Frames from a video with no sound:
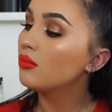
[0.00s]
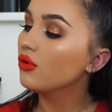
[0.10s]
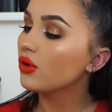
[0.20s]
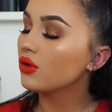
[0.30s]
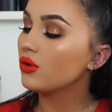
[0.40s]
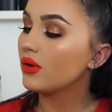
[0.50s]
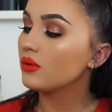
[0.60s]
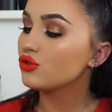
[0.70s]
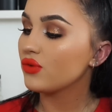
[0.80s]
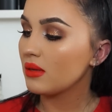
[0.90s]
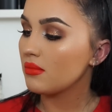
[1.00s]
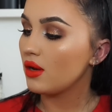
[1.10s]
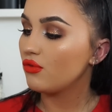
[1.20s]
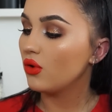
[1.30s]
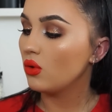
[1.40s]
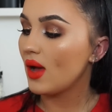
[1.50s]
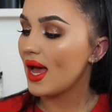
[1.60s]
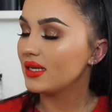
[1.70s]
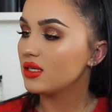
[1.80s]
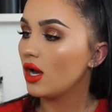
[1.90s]
Moroccan Oil treatment for all
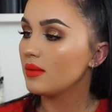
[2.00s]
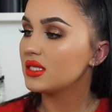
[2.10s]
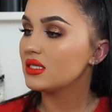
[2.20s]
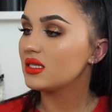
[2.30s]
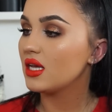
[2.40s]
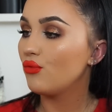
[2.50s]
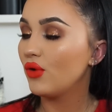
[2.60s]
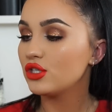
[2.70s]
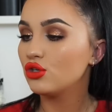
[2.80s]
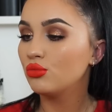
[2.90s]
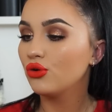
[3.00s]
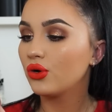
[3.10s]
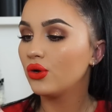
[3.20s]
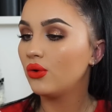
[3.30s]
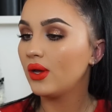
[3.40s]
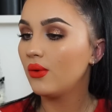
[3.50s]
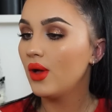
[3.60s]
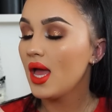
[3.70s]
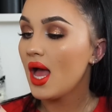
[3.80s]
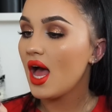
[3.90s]
hair types. This is the original Moroccan Oil.